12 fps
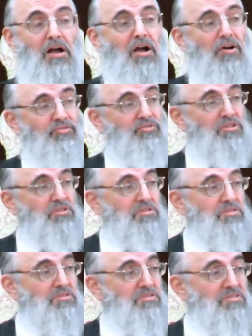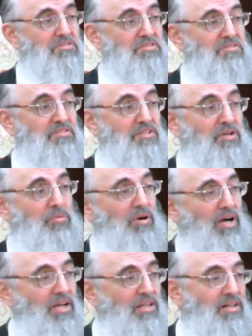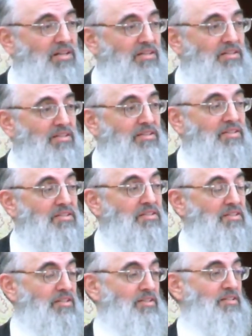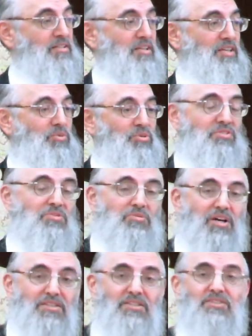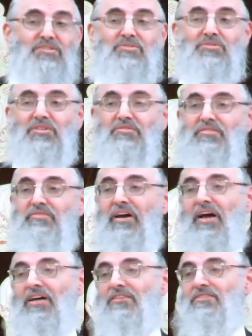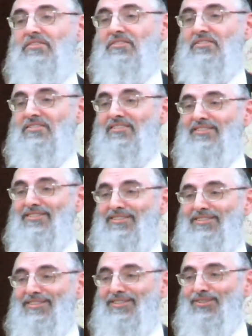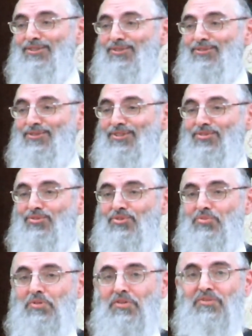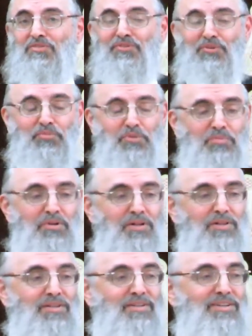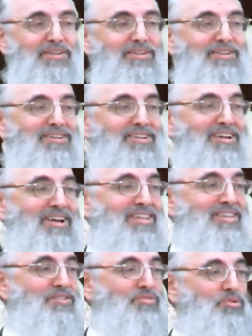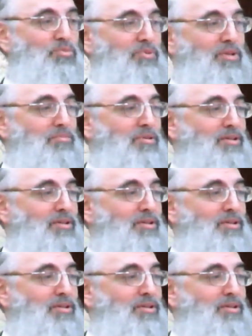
After a while, he was invited to give a vad, to speak with few people, and these few people